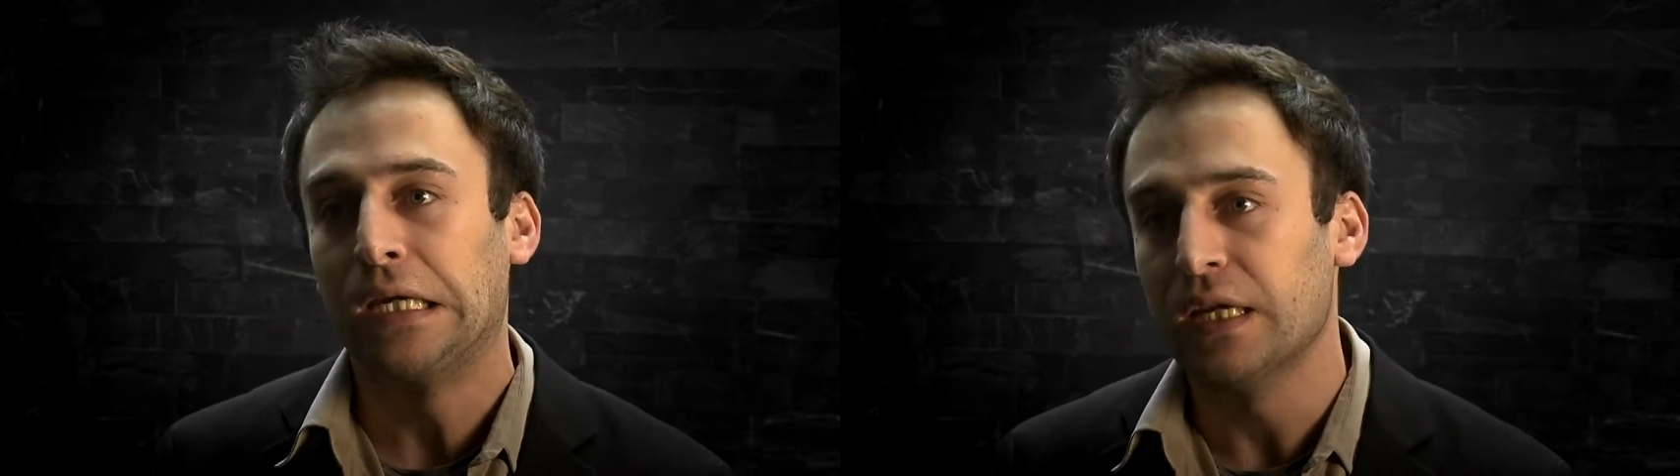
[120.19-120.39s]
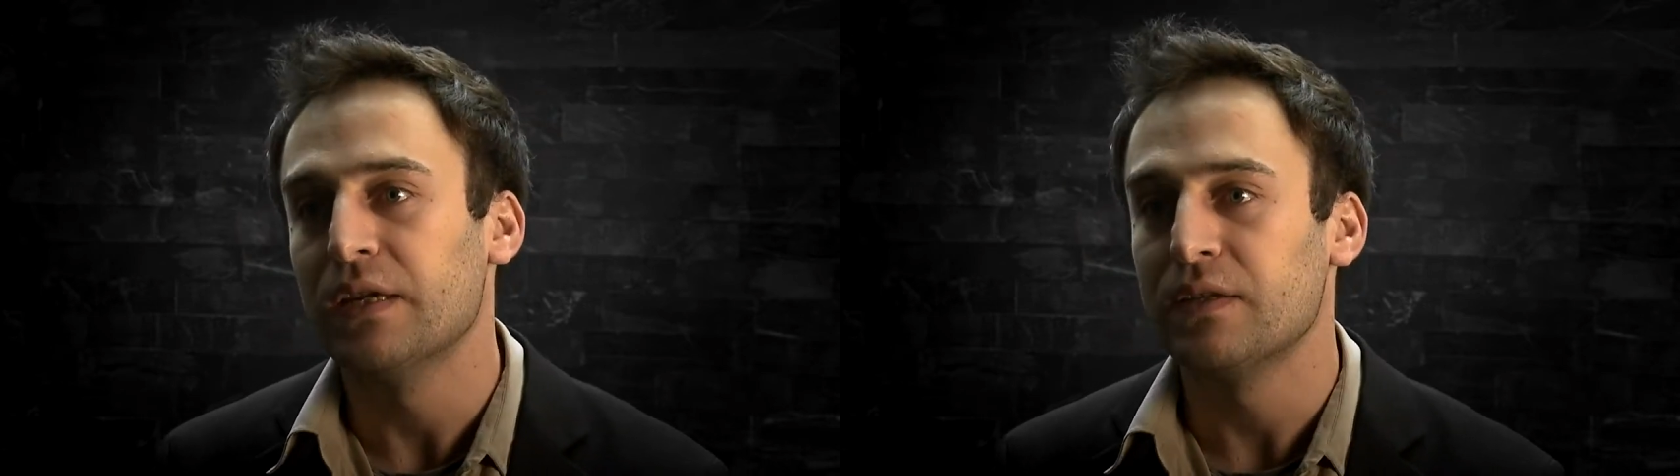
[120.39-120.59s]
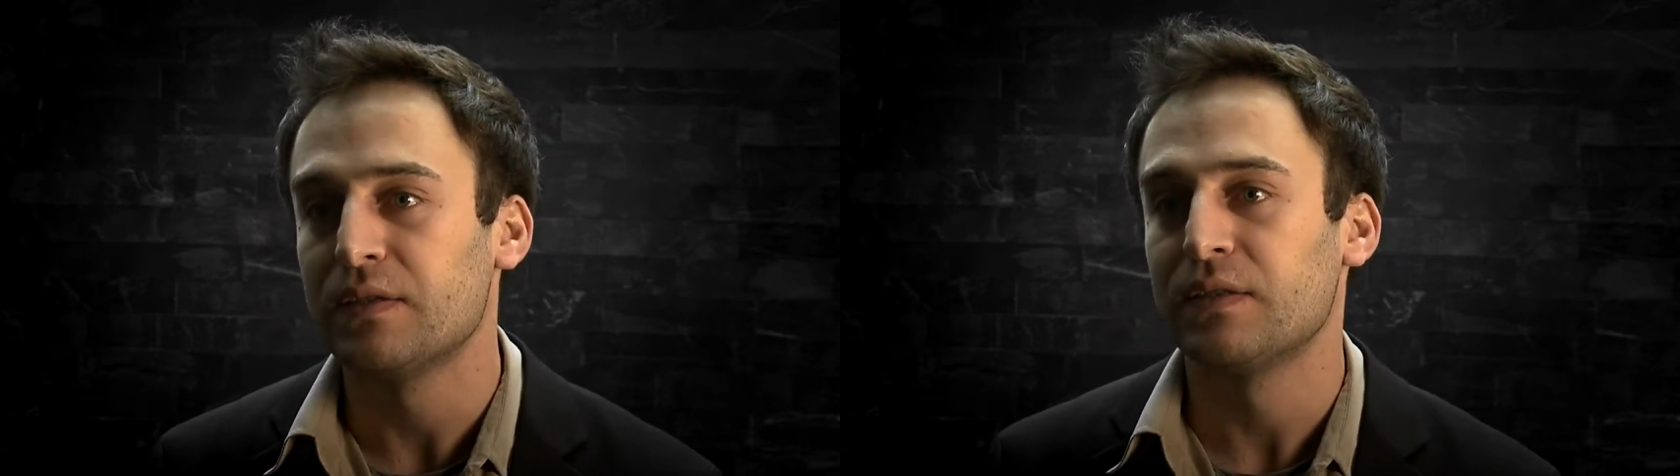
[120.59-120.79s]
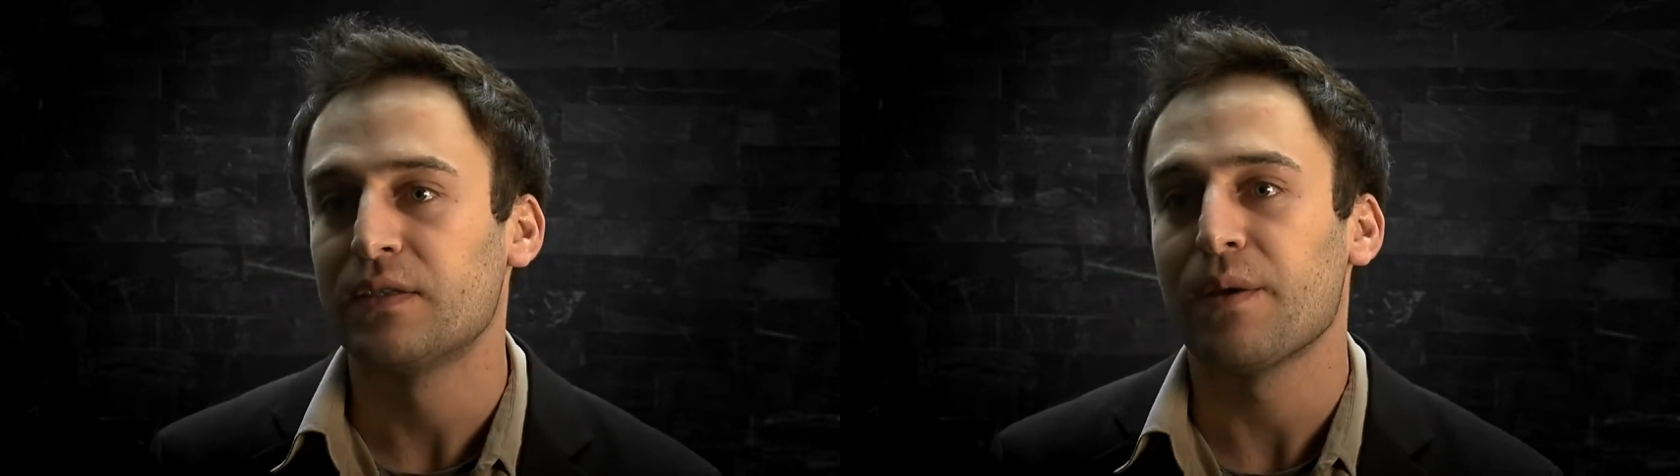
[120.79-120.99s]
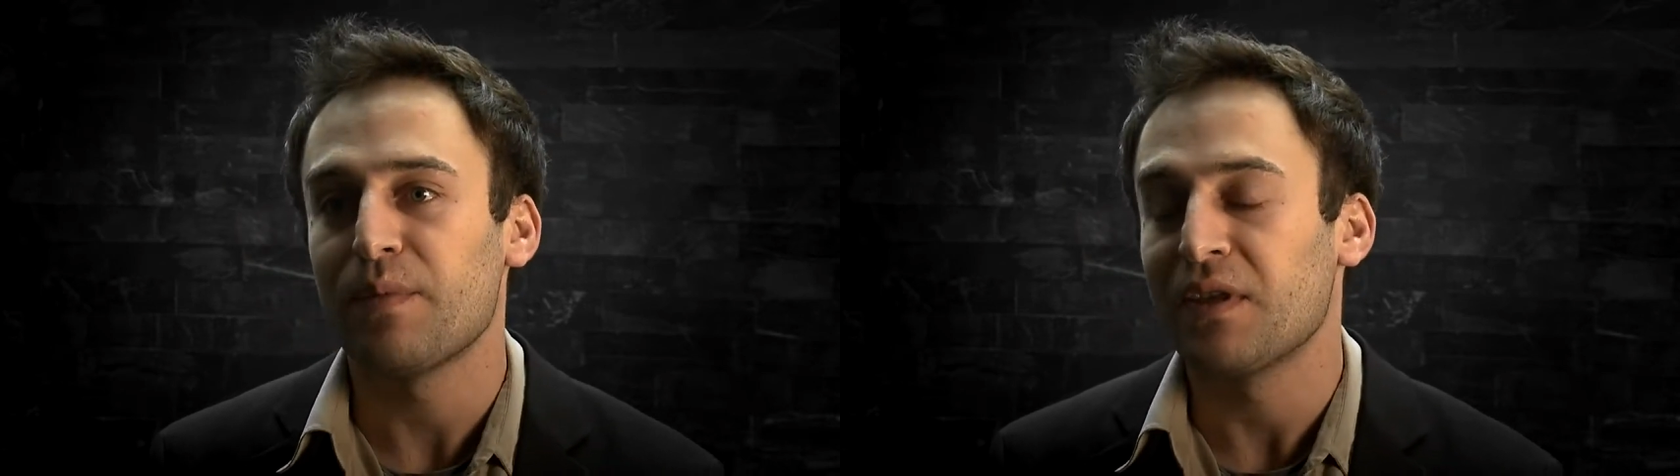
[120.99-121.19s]
is
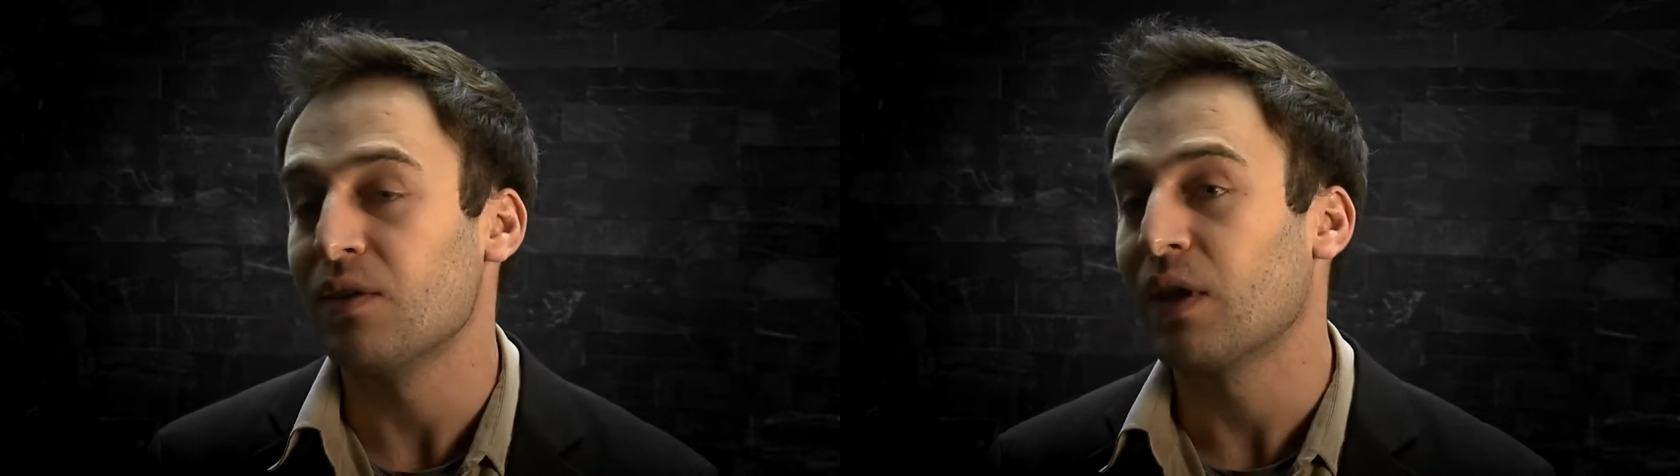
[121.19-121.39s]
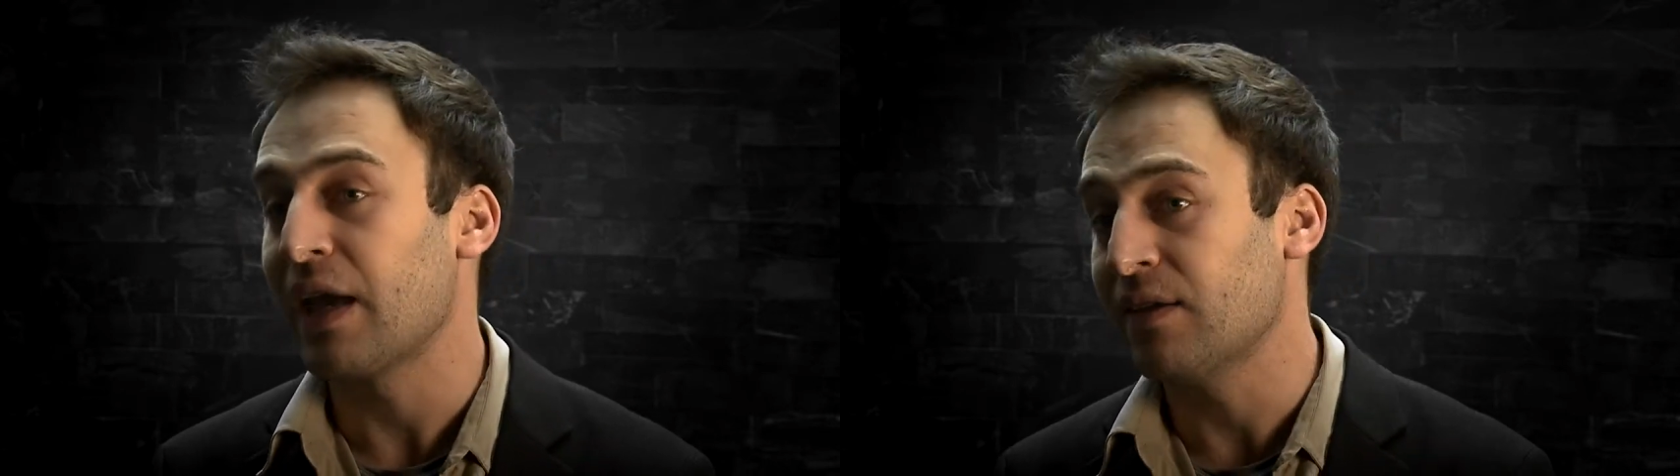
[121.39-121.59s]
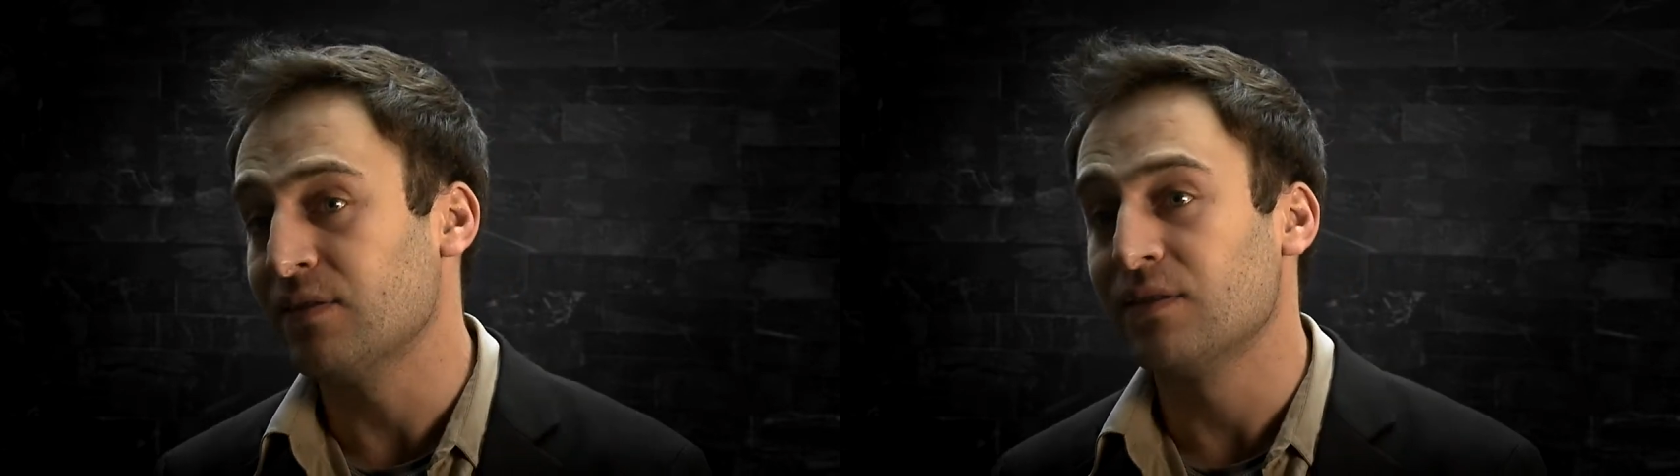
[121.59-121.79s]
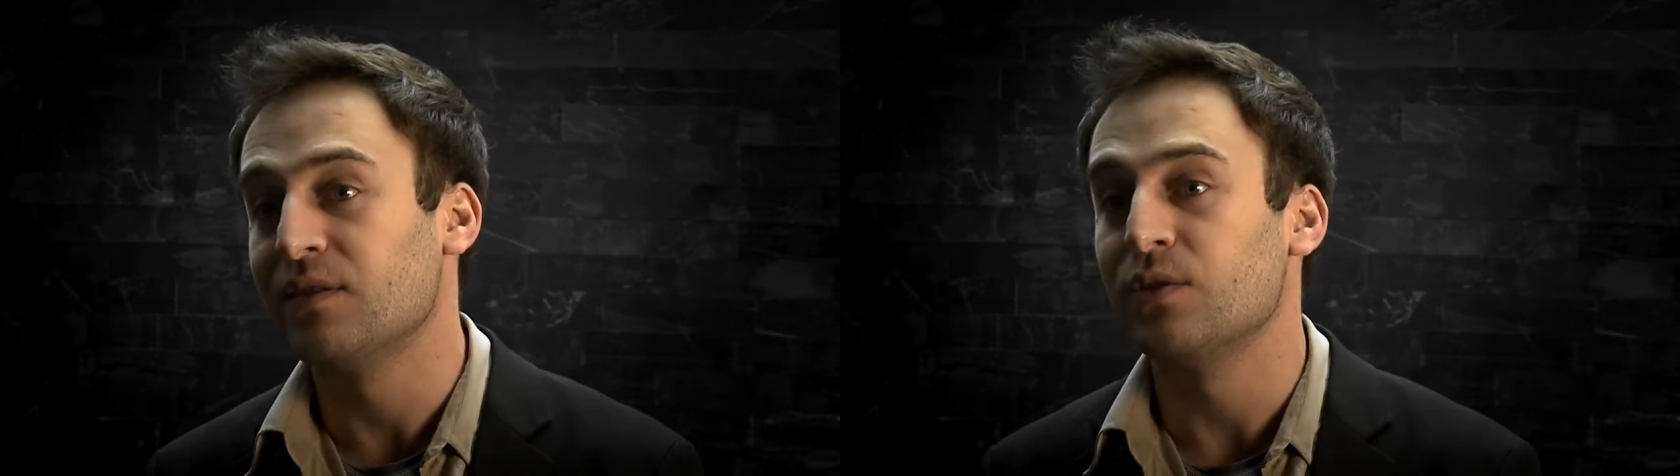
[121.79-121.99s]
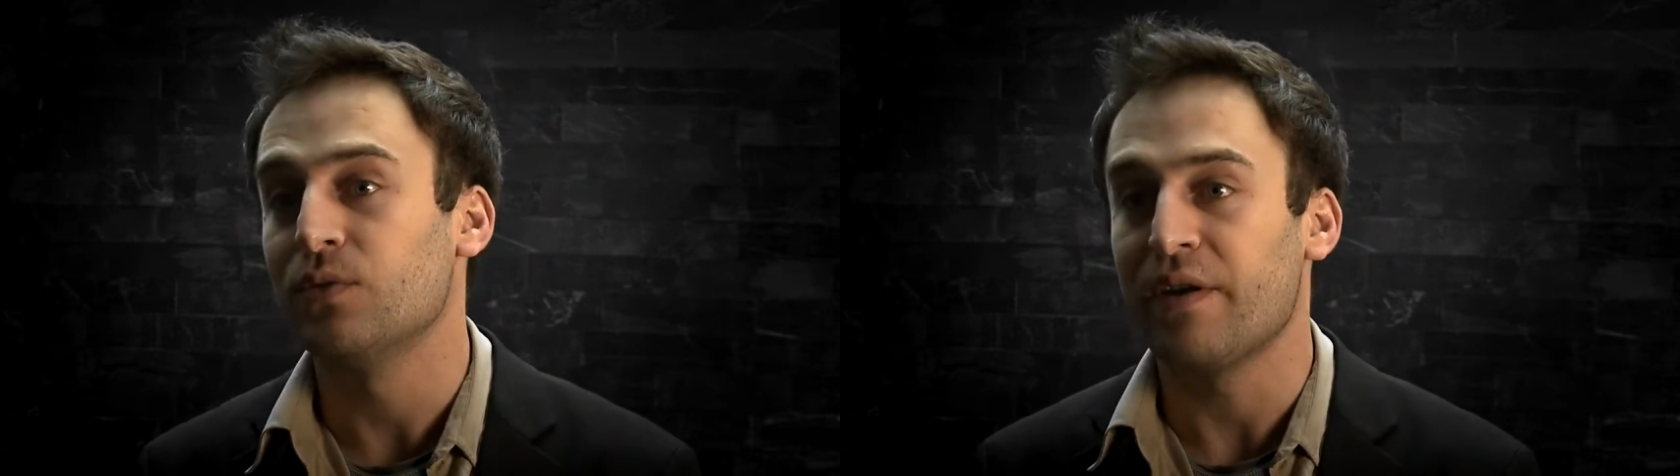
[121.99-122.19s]
something you can
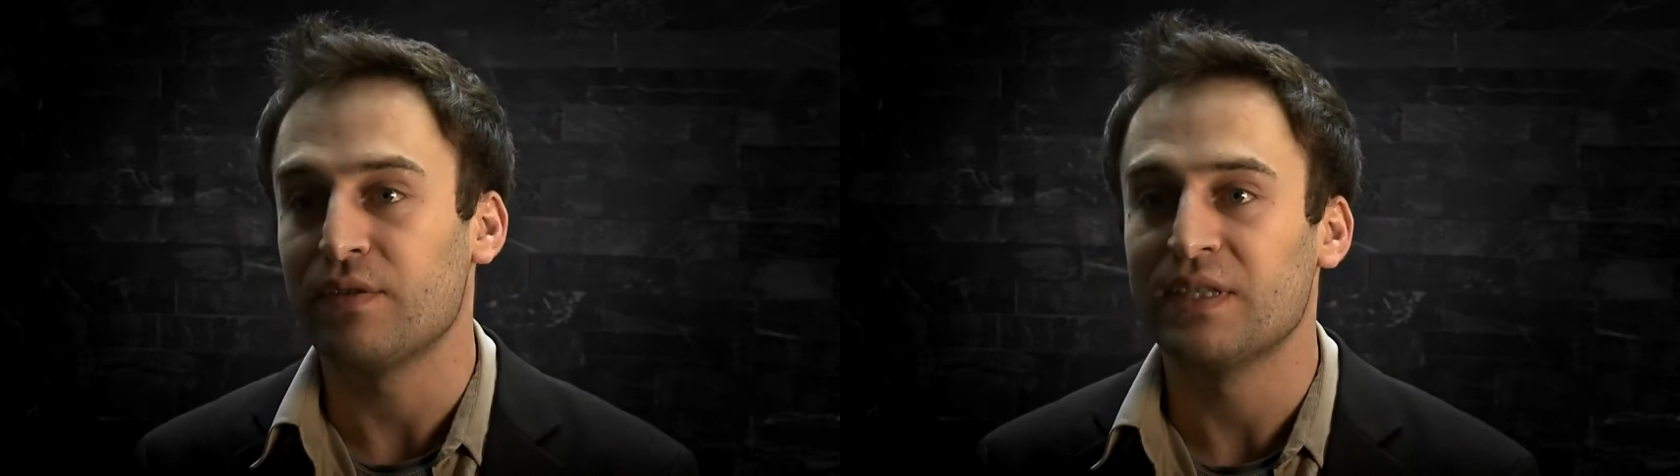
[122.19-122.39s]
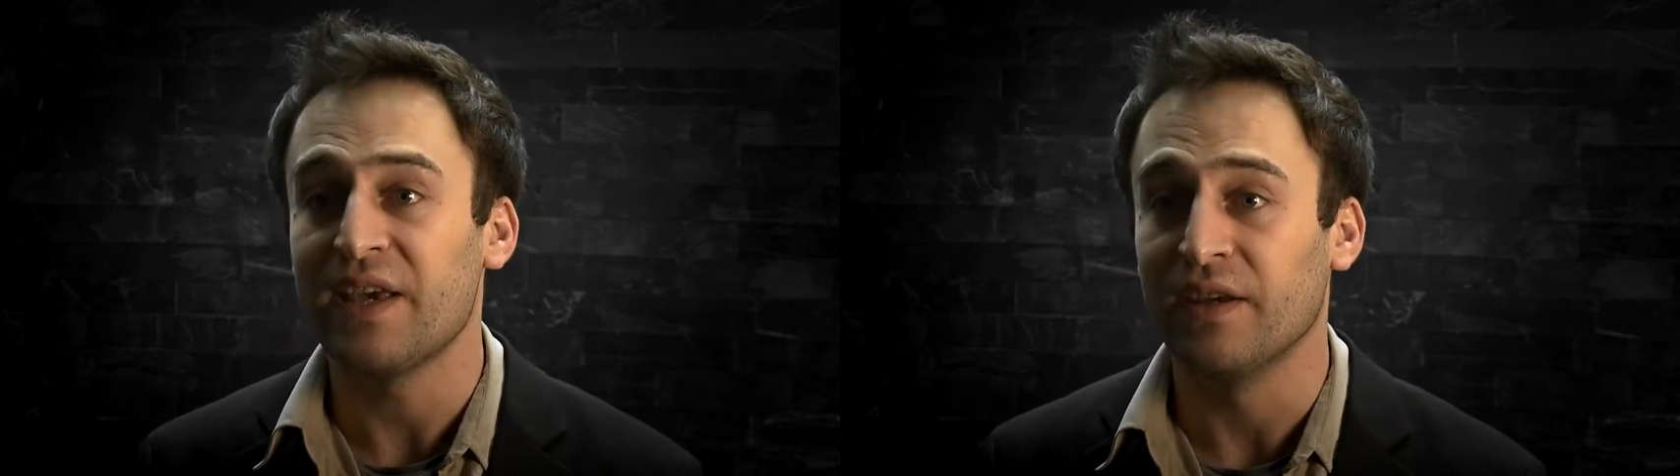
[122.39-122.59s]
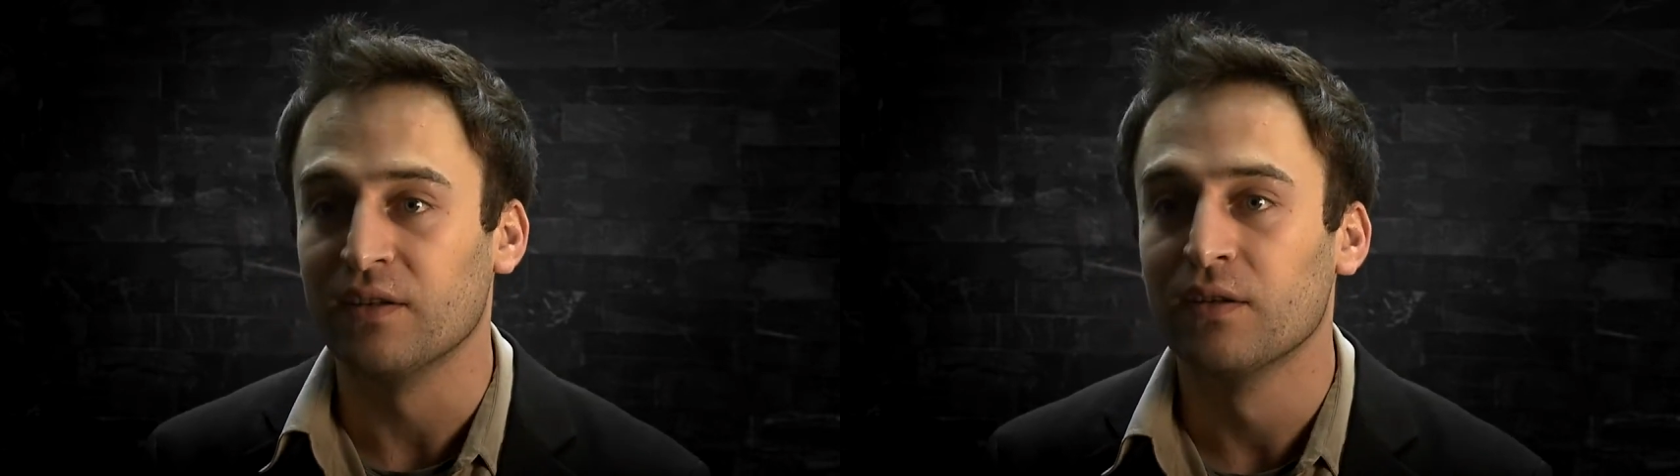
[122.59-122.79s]
do every day.